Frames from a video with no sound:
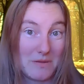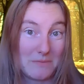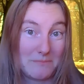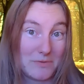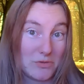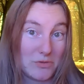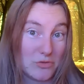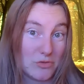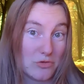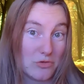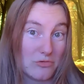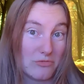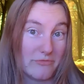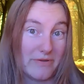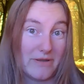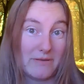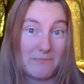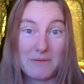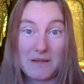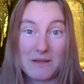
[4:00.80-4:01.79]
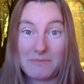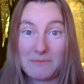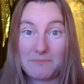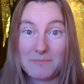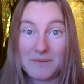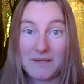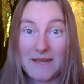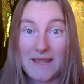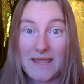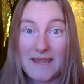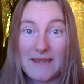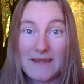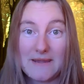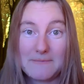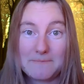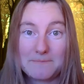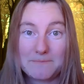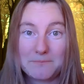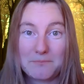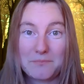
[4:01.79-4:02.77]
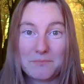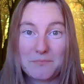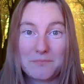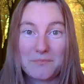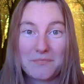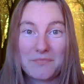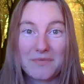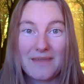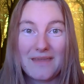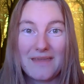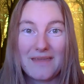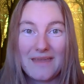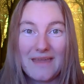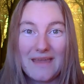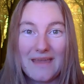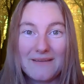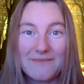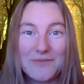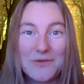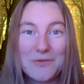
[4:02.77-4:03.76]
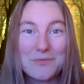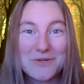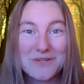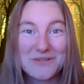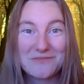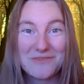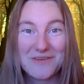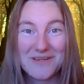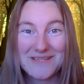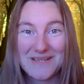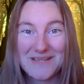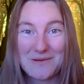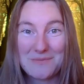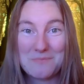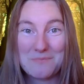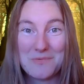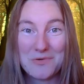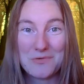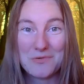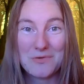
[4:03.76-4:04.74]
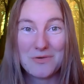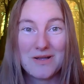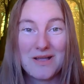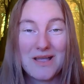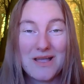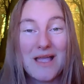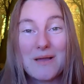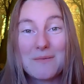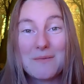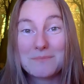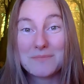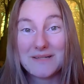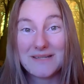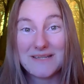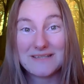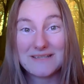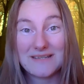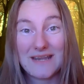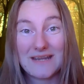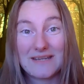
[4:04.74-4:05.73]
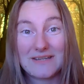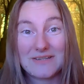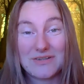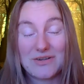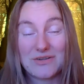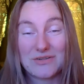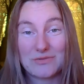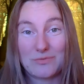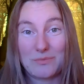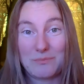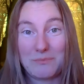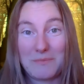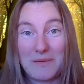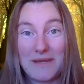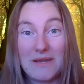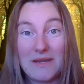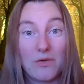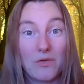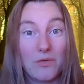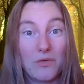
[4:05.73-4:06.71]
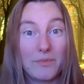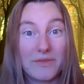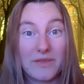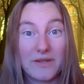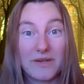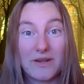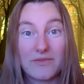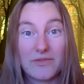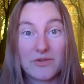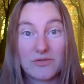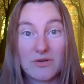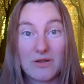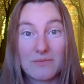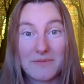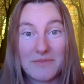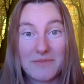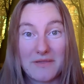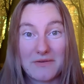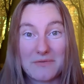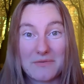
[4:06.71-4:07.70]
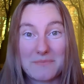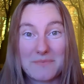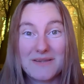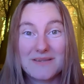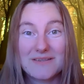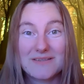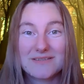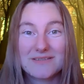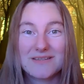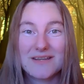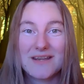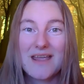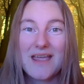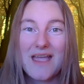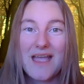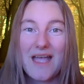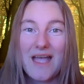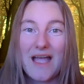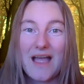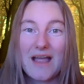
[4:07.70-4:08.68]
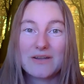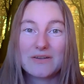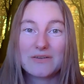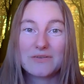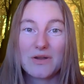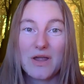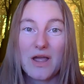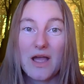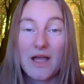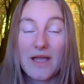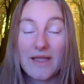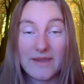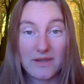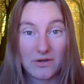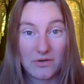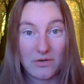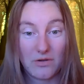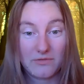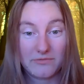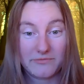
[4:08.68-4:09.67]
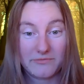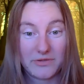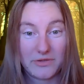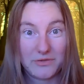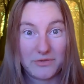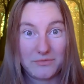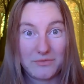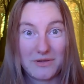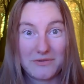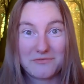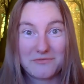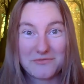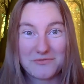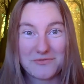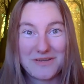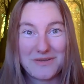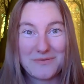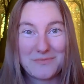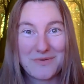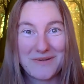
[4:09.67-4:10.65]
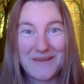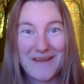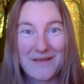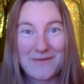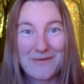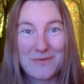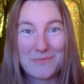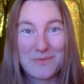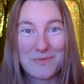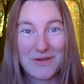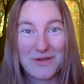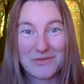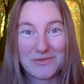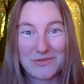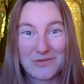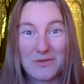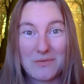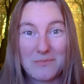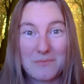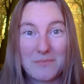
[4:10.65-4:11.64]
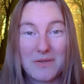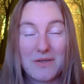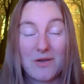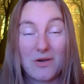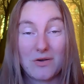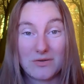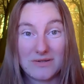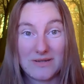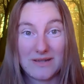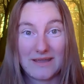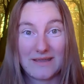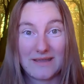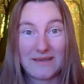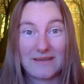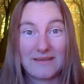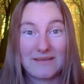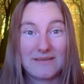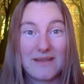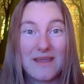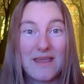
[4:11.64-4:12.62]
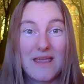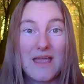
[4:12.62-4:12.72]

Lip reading: maybe story, maybe play. If you want to find out more, please get in touch with me or with another drama therapist. And I can offer you a free 1-hour workshop online.